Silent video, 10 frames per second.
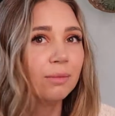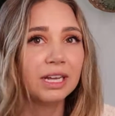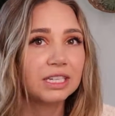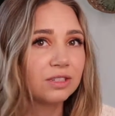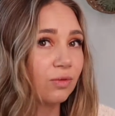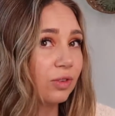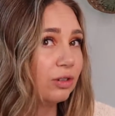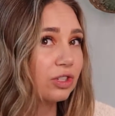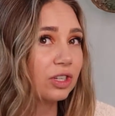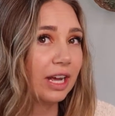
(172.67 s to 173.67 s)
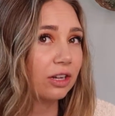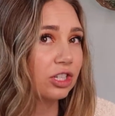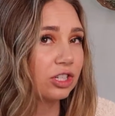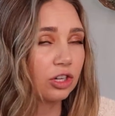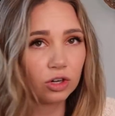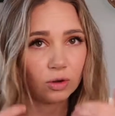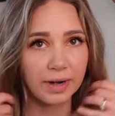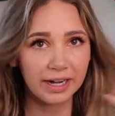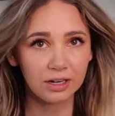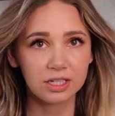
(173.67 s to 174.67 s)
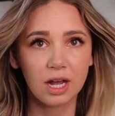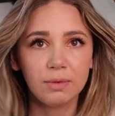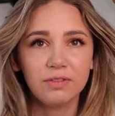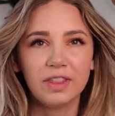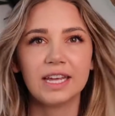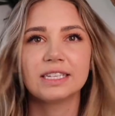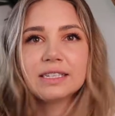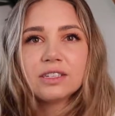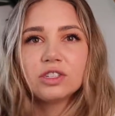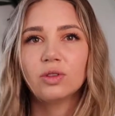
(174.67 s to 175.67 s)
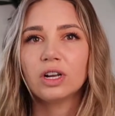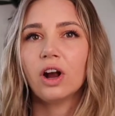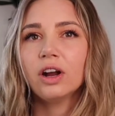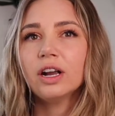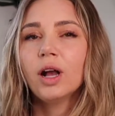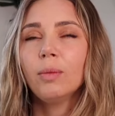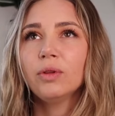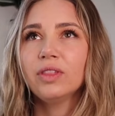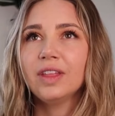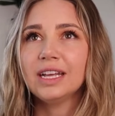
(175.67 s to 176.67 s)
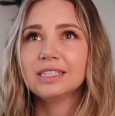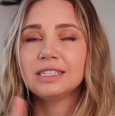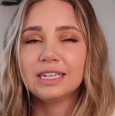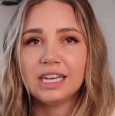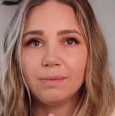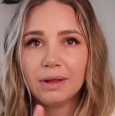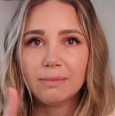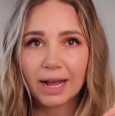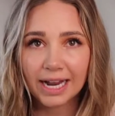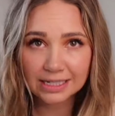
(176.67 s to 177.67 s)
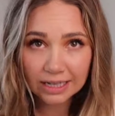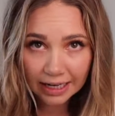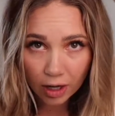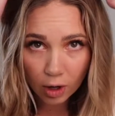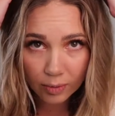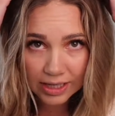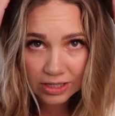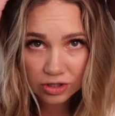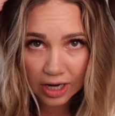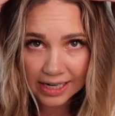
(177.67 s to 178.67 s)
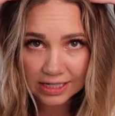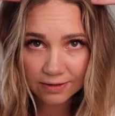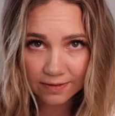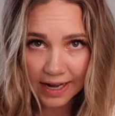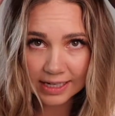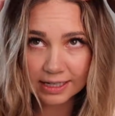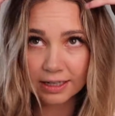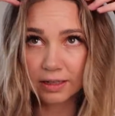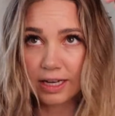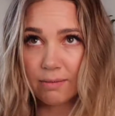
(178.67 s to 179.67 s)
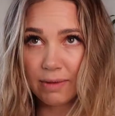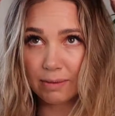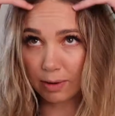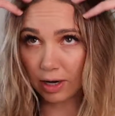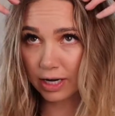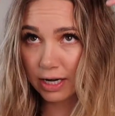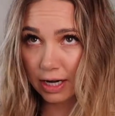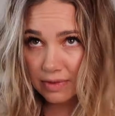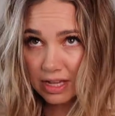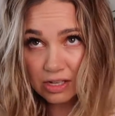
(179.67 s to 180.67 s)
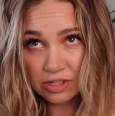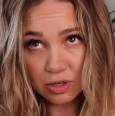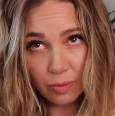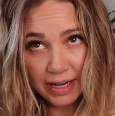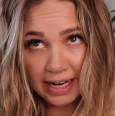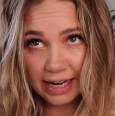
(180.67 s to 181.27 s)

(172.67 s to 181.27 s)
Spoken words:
because usually I'll just curl right on top of this. So there are a couple things to keep in mind. I always try to find and clean up my part. So when I